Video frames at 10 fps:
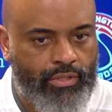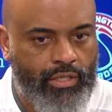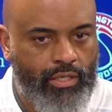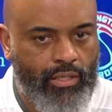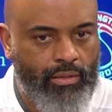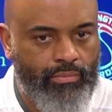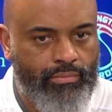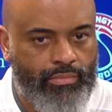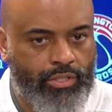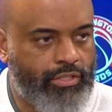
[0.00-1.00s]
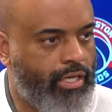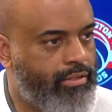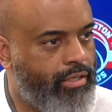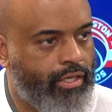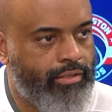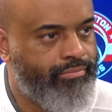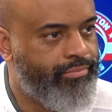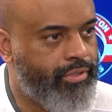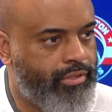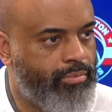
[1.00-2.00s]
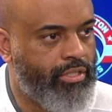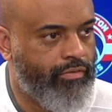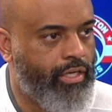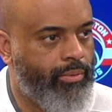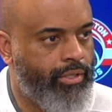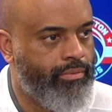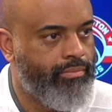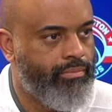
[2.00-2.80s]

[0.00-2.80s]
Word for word: Um, took a shot to the head, so just being evaluated.